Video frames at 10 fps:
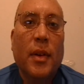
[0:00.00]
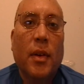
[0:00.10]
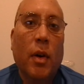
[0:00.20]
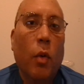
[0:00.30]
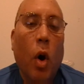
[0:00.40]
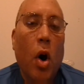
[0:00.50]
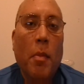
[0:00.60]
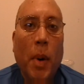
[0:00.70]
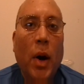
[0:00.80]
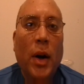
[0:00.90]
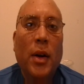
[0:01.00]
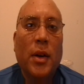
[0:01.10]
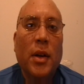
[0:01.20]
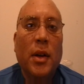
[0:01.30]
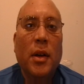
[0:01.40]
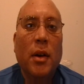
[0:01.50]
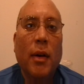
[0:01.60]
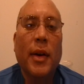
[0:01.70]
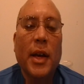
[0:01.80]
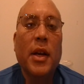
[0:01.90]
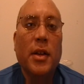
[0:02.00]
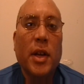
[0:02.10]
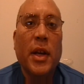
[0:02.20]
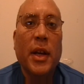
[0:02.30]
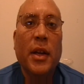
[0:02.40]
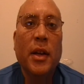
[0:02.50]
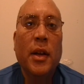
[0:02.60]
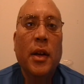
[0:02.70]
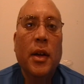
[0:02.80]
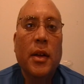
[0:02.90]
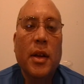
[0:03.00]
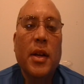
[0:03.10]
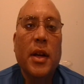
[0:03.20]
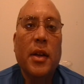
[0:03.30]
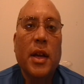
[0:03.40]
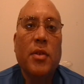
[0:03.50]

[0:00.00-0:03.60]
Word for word: or Walmart or anything. You didn't